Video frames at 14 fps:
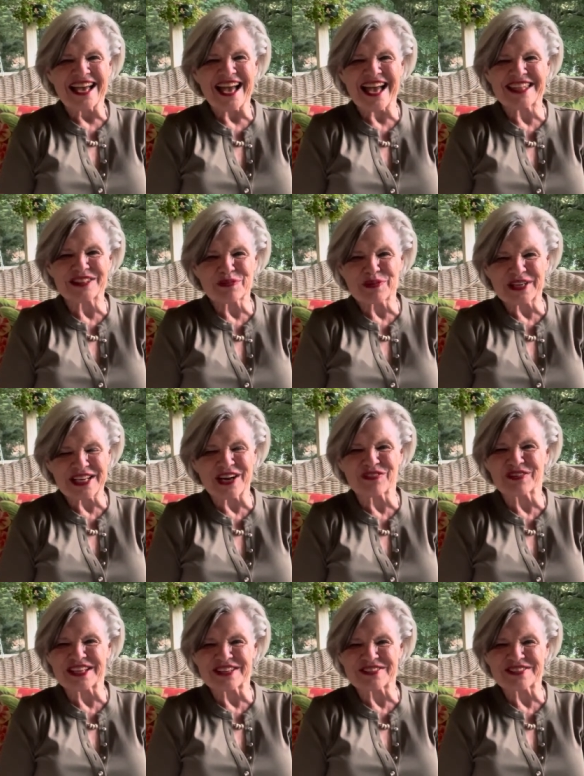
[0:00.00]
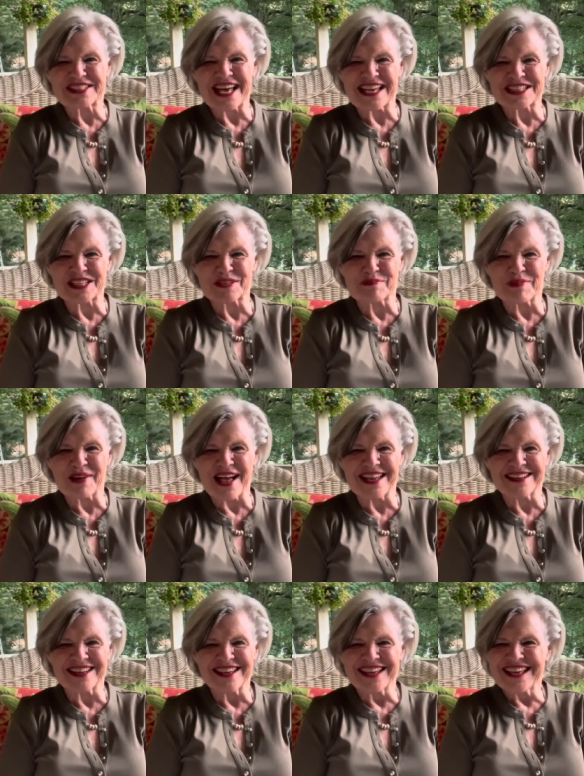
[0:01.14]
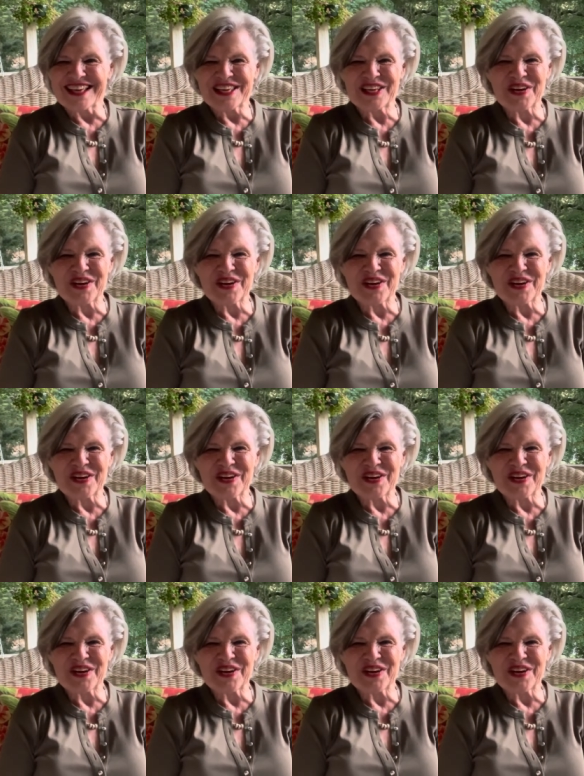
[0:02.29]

and the recovering of sight to the blind. You